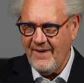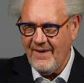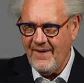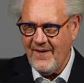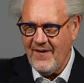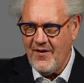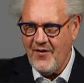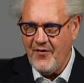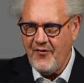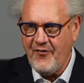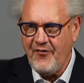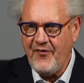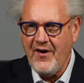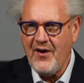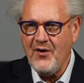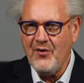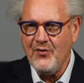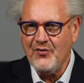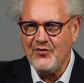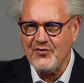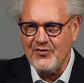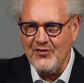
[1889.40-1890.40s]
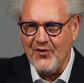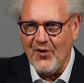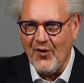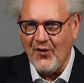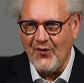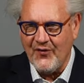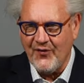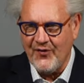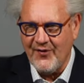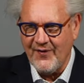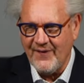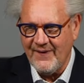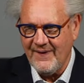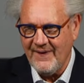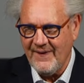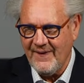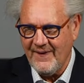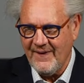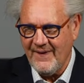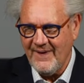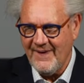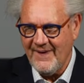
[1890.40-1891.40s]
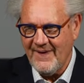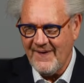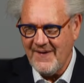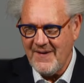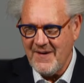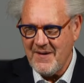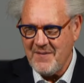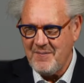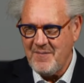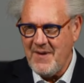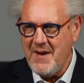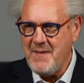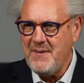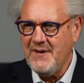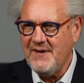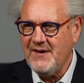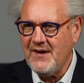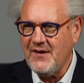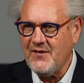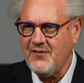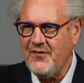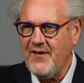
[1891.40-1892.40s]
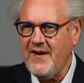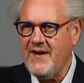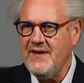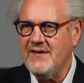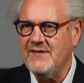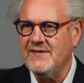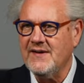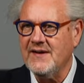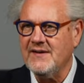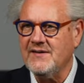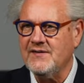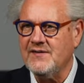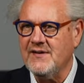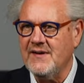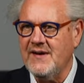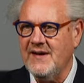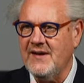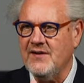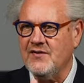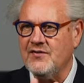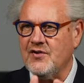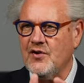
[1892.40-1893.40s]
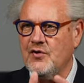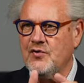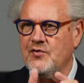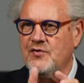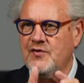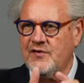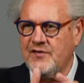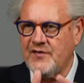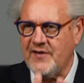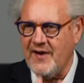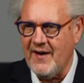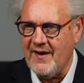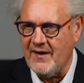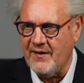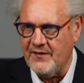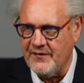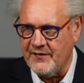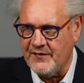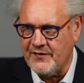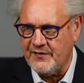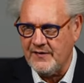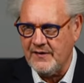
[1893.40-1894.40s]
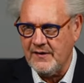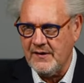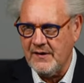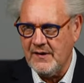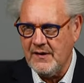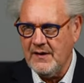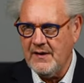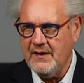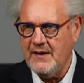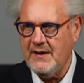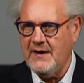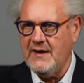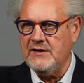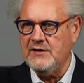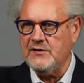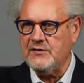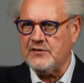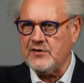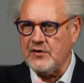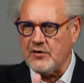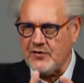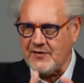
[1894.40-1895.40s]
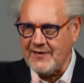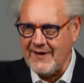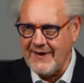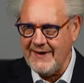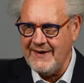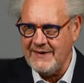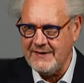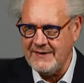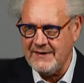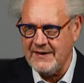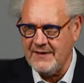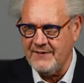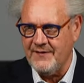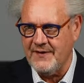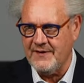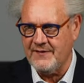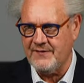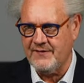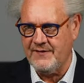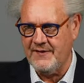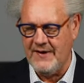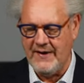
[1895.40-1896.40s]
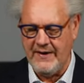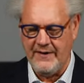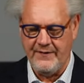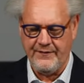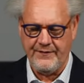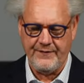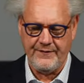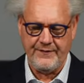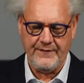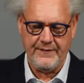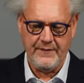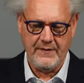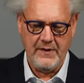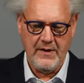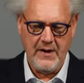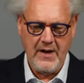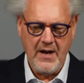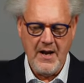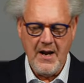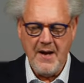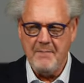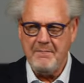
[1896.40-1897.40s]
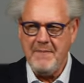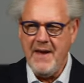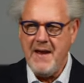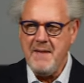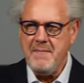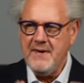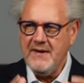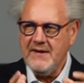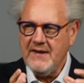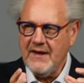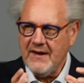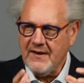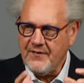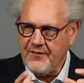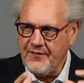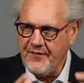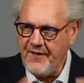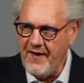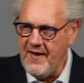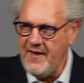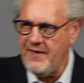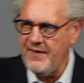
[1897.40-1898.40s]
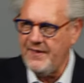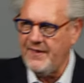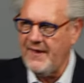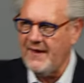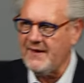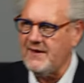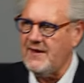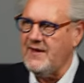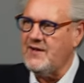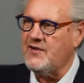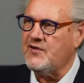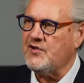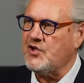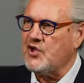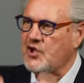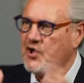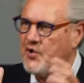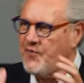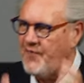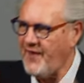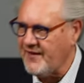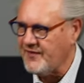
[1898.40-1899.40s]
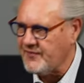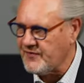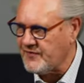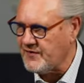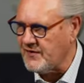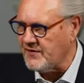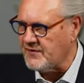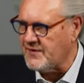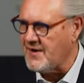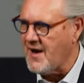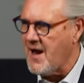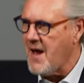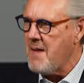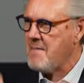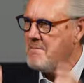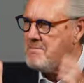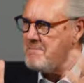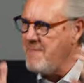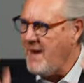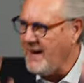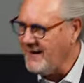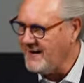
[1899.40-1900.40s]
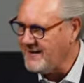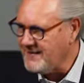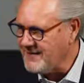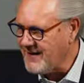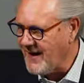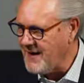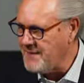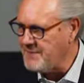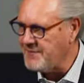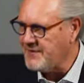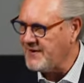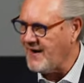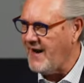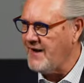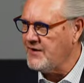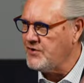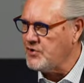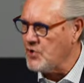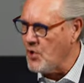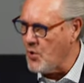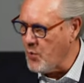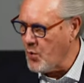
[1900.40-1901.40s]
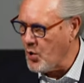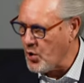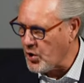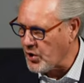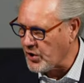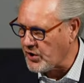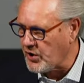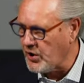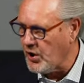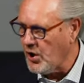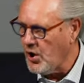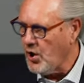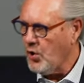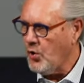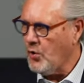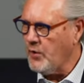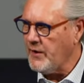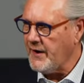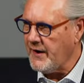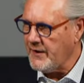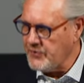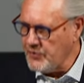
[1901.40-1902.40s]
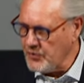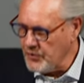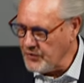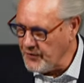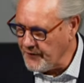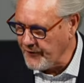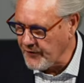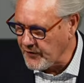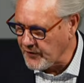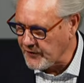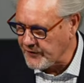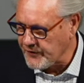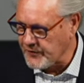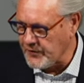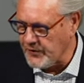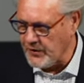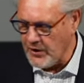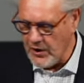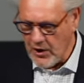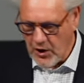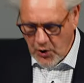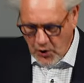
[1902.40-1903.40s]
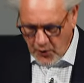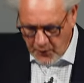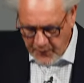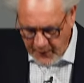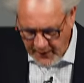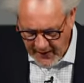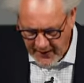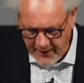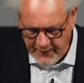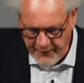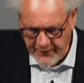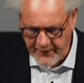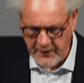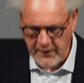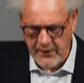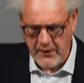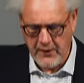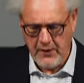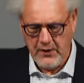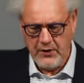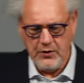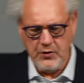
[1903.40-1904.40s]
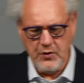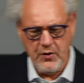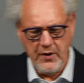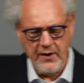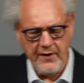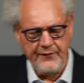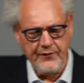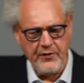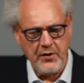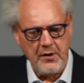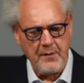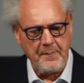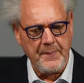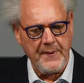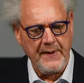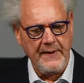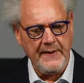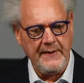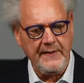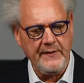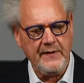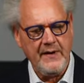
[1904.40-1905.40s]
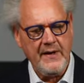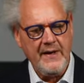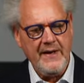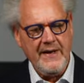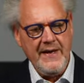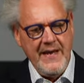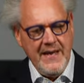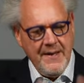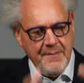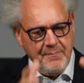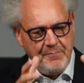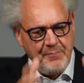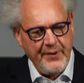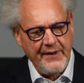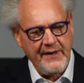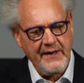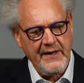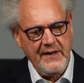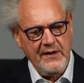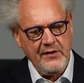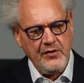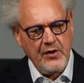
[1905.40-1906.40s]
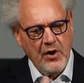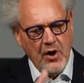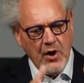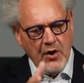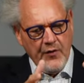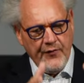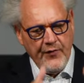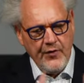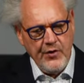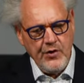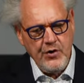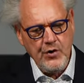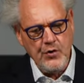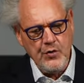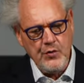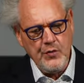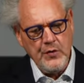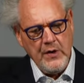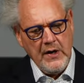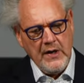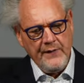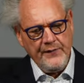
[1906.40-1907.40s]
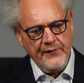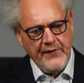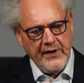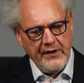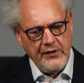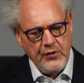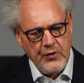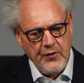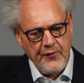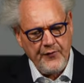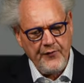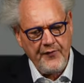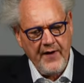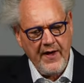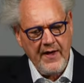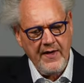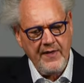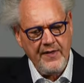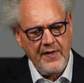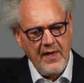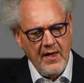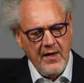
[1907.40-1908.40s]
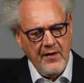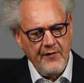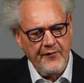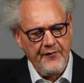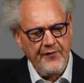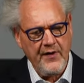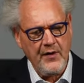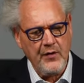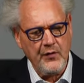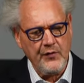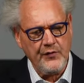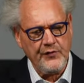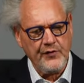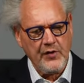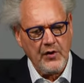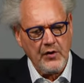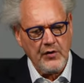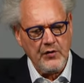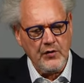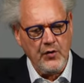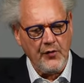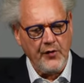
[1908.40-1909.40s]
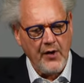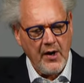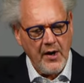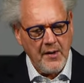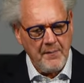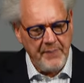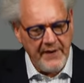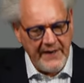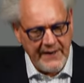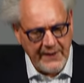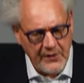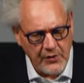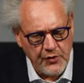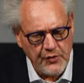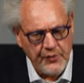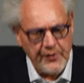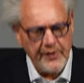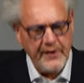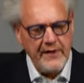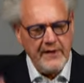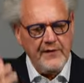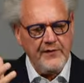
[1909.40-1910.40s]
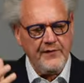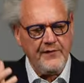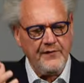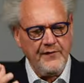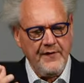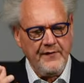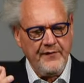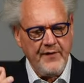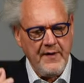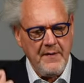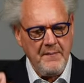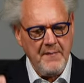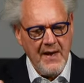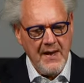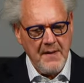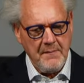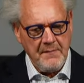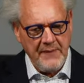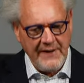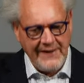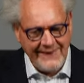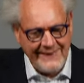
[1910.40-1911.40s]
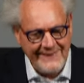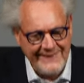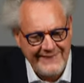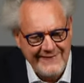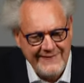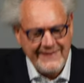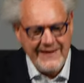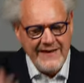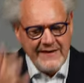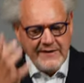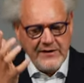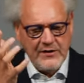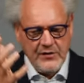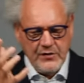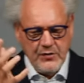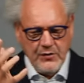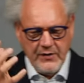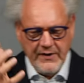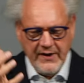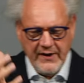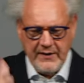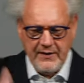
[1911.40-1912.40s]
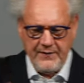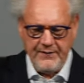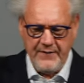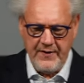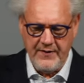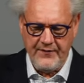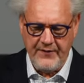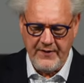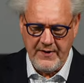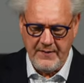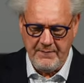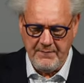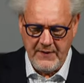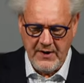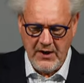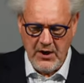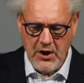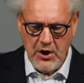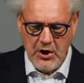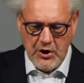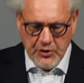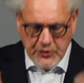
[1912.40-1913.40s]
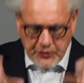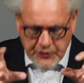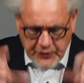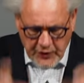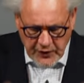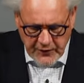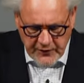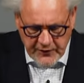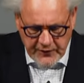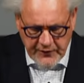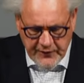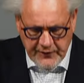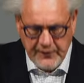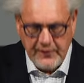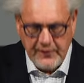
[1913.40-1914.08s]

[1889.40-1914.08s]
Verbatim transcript: fails not. Maybe that faith that is so challenged in the society in which we live. Maybe that faith that is questioned many times at your work or at university or wherever you have your place. He prays for you that your faith fails not. Being raised with Him, being seated together with Him, touched